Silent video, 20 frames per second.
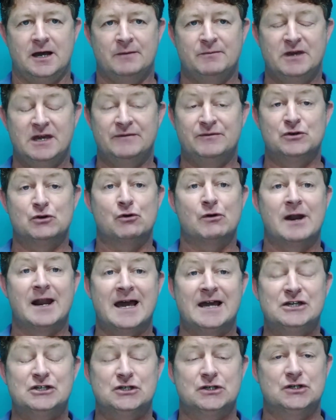Even
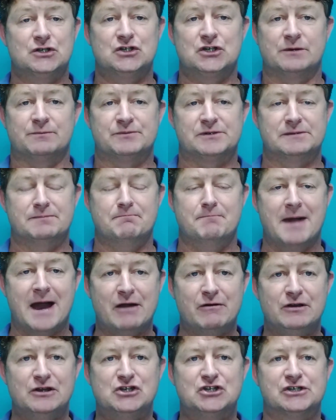relationships,
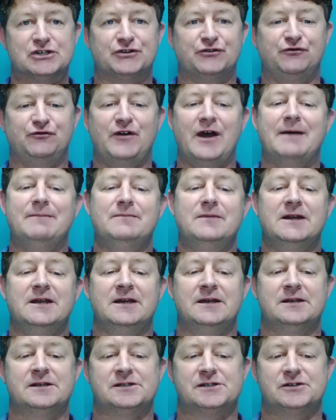marriages,
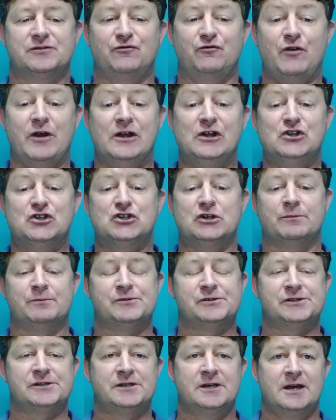families,
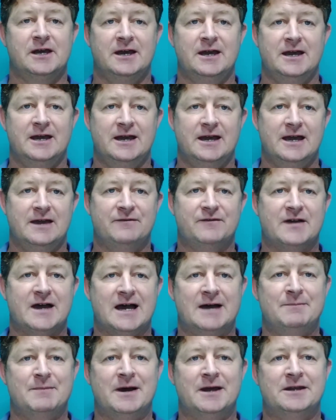friendships have
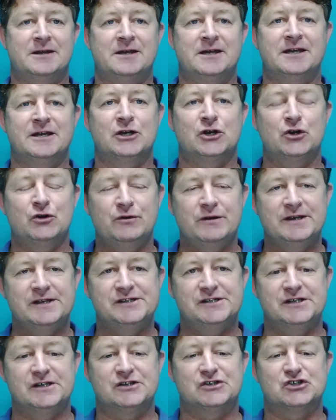come under
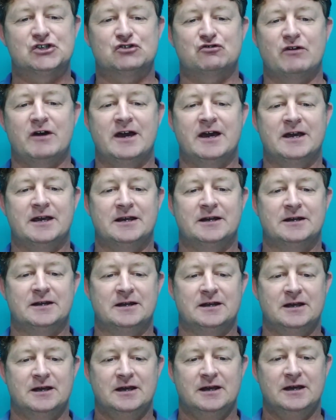increasing
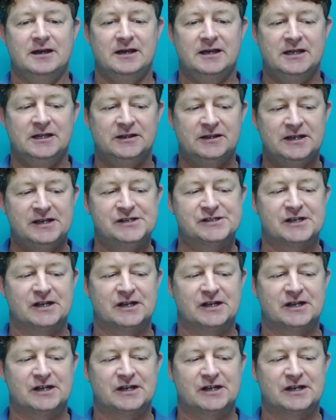strain in these